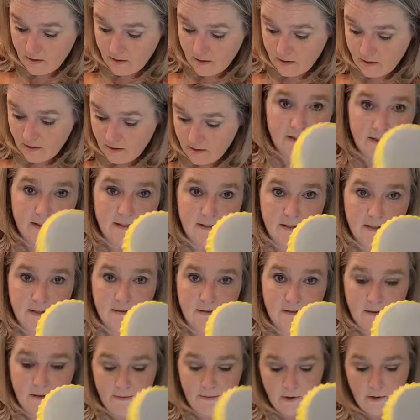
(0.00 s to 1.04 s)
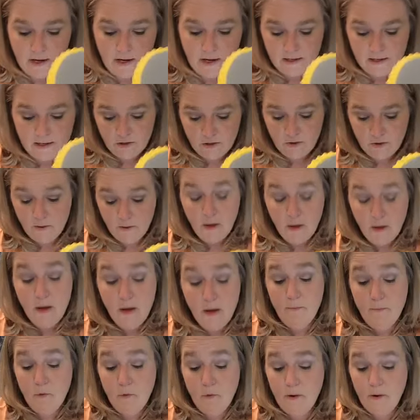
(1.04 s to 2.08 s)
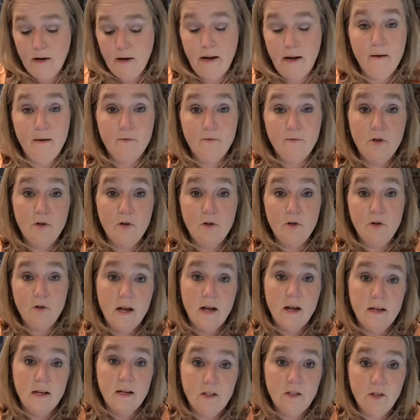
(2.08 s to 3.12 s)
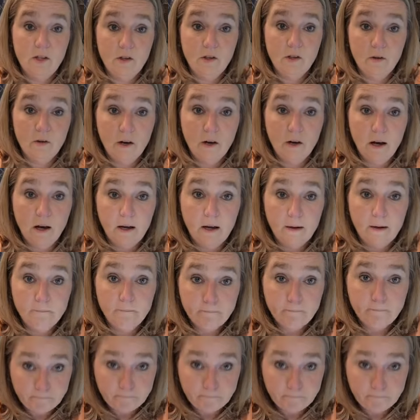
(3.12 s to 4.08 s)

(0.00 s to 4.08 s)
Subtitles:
heads and stuff that I'm going to add to it. But right now I'm trying to, I'm